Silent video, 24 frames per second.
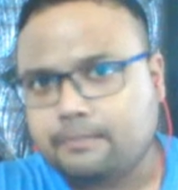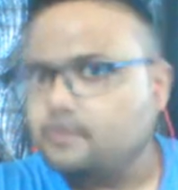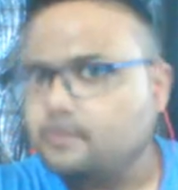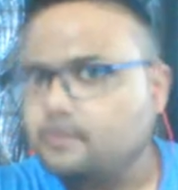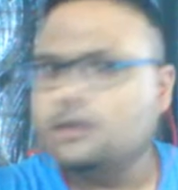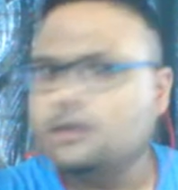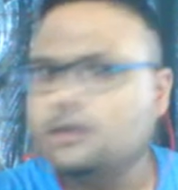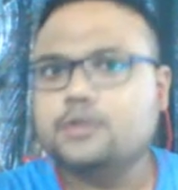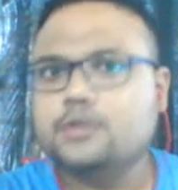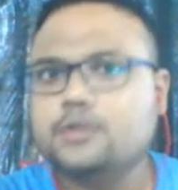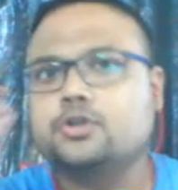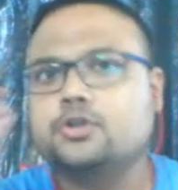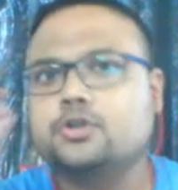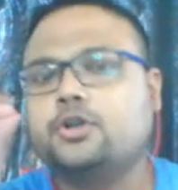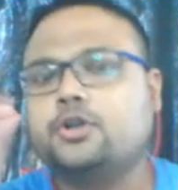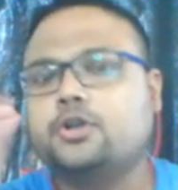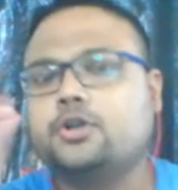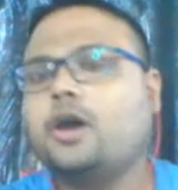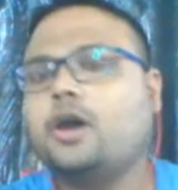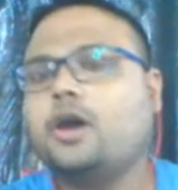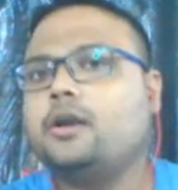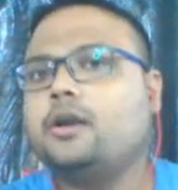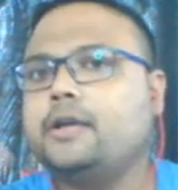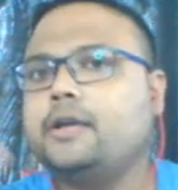So
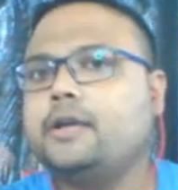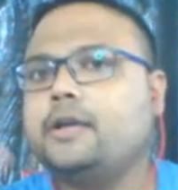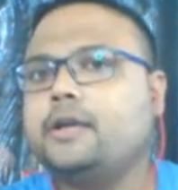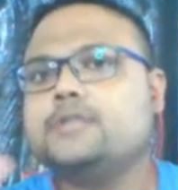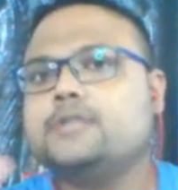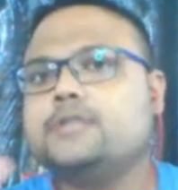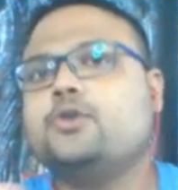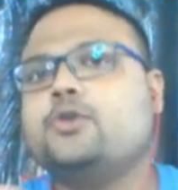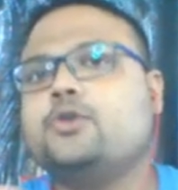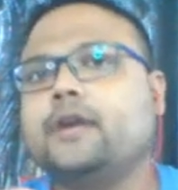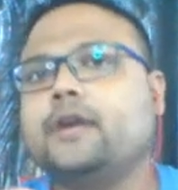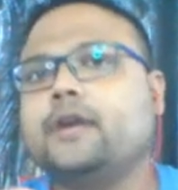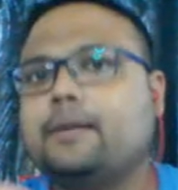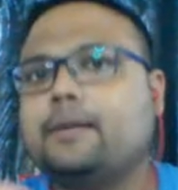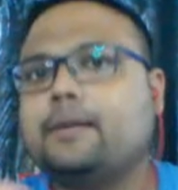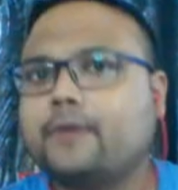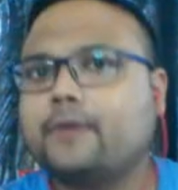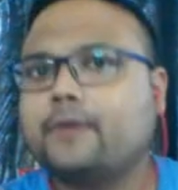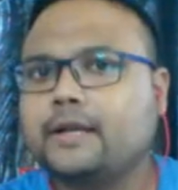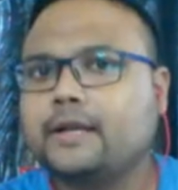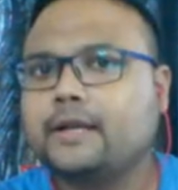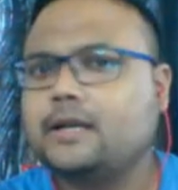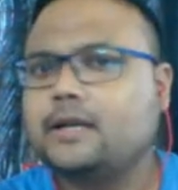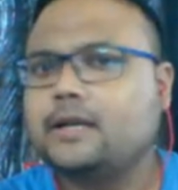dollar is going up right
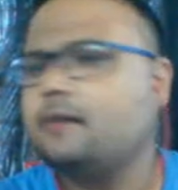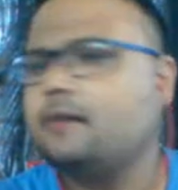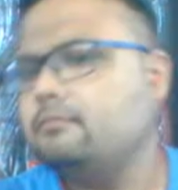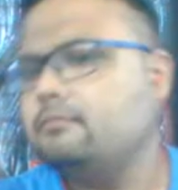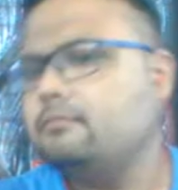now,